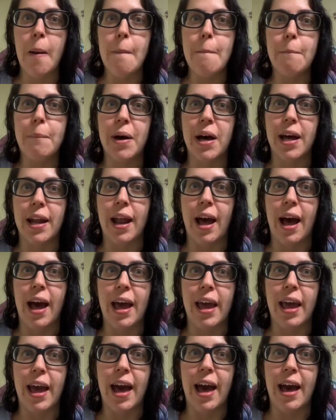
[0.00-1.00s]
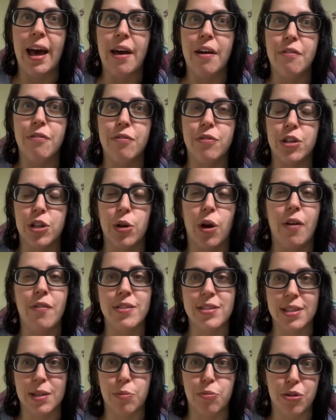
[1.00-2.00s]
But I have, you know,
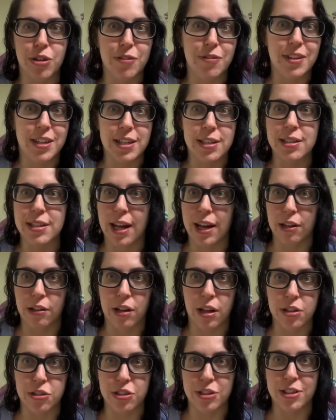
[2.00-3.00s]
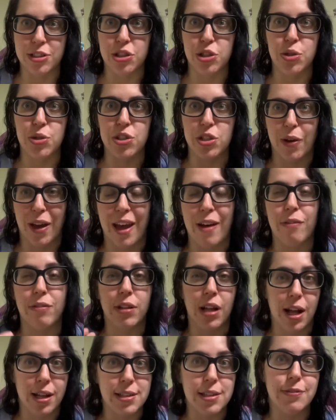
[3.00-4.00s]
obviously previous gynecological issues, so I have
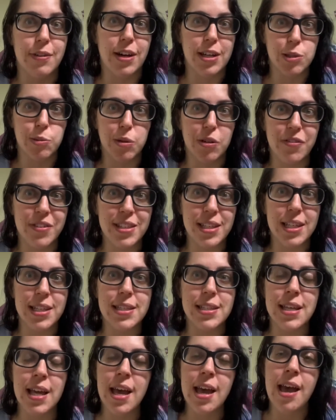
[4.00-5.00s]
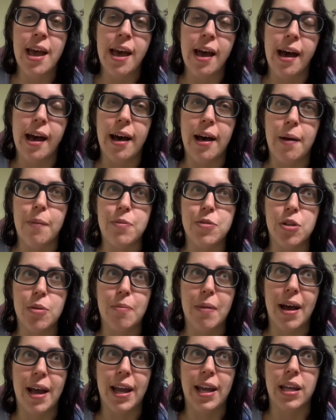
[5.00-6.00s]
lots of hospital visits. So
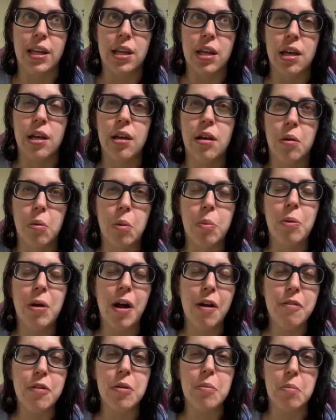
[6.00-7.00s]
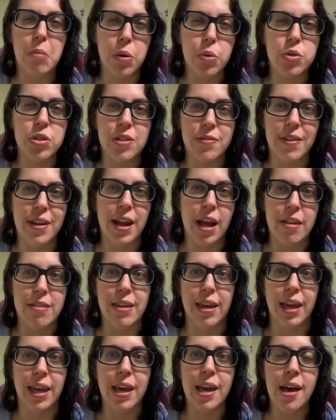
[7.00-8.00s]
mine will cover most of it, I
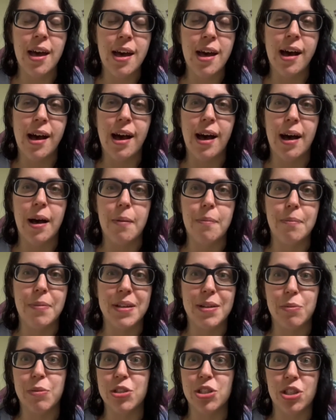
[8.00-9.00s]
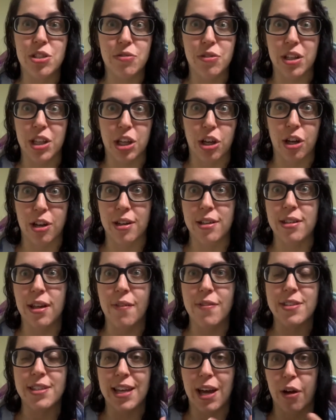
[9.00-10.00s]
think, but which is really good, because
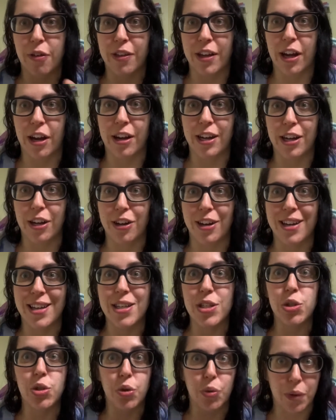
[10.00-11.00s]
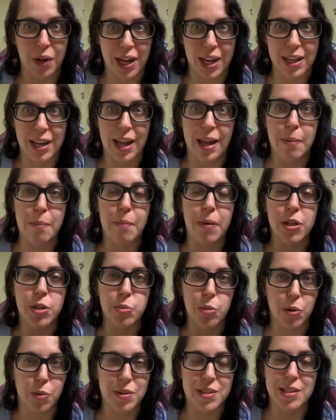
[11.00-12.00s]
obviously healthcare here is great and much
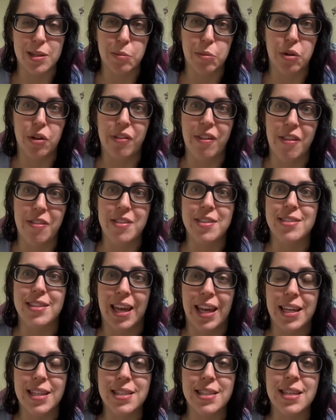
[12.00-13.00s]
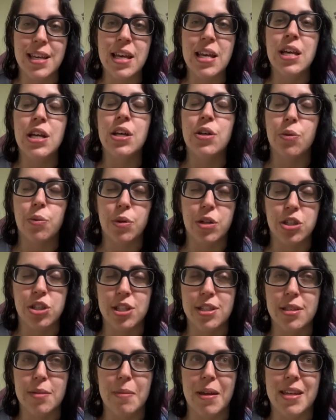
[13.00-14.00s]
more reasonable than the States, which
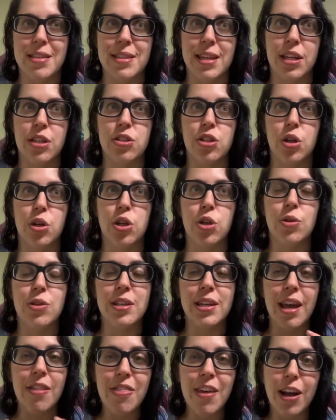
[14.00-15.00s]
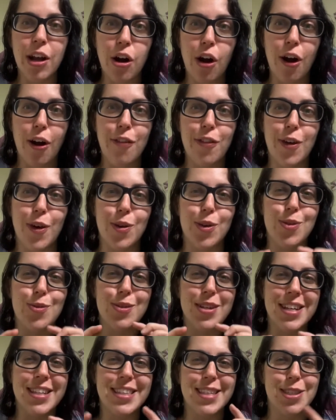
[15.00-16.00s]
is amazing. So to get that card though, you
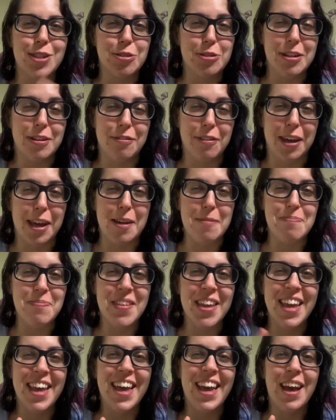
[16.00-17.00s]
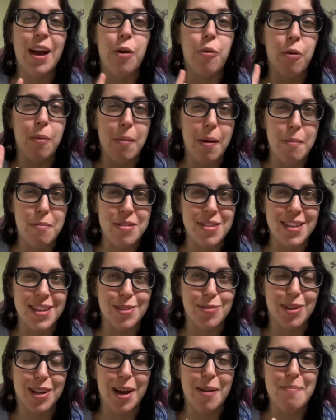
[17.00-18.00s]
need the certificate. Remember
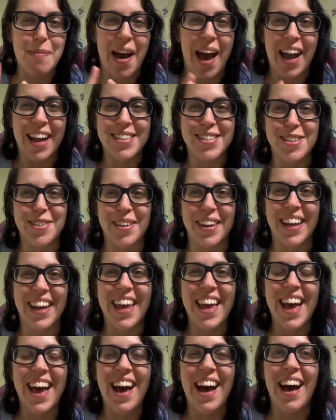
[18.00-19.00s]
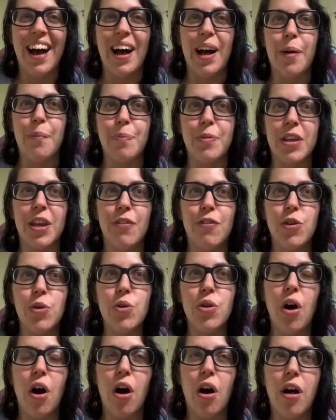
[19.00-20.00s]
this, we'll come back to it. If you
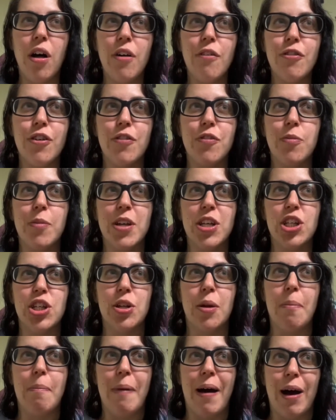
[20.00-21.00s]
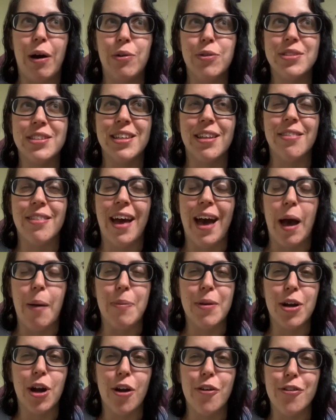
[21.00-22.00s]
call for information about the happy
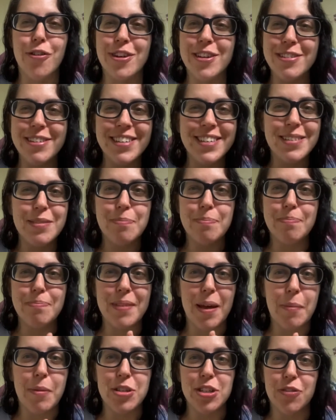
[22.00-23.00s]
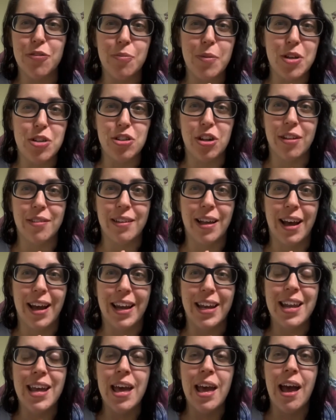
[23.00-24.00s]
card, there isn't that much information online.